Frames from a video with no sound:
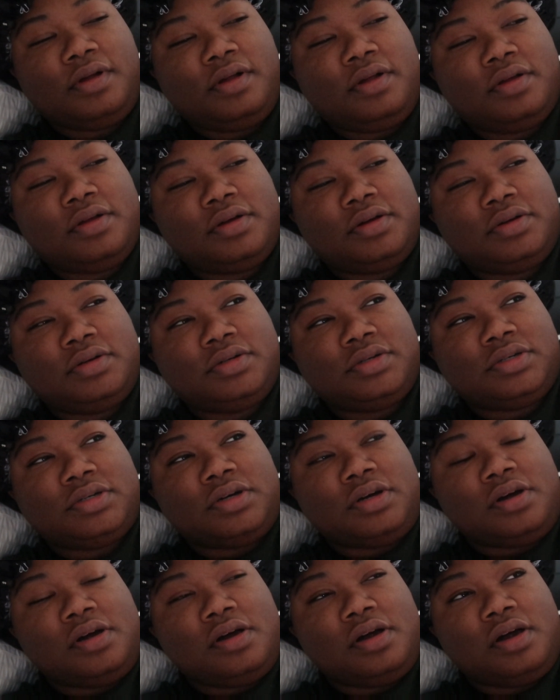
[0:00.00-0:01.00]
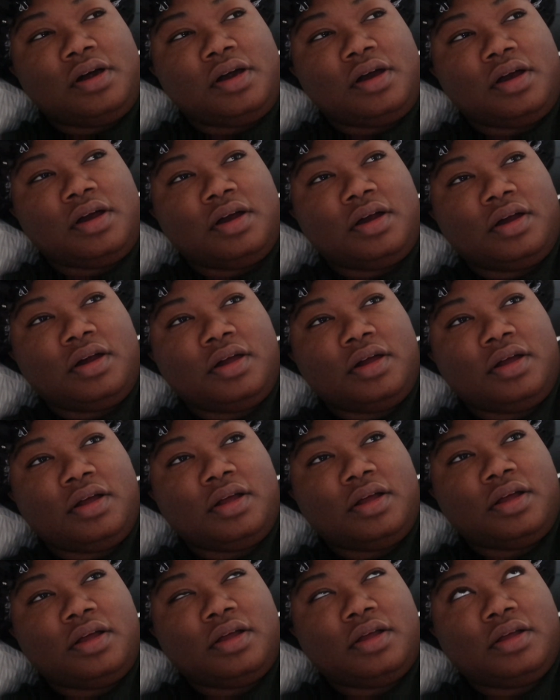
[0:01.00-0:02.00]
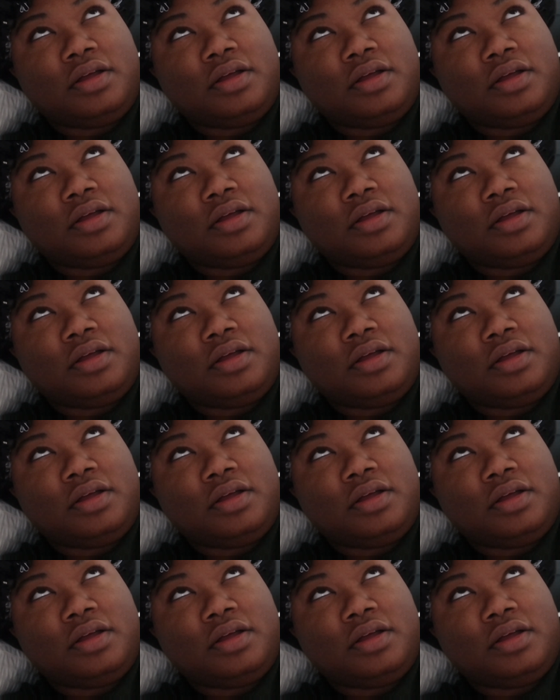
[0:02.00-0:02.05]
No one is speaking in this clip.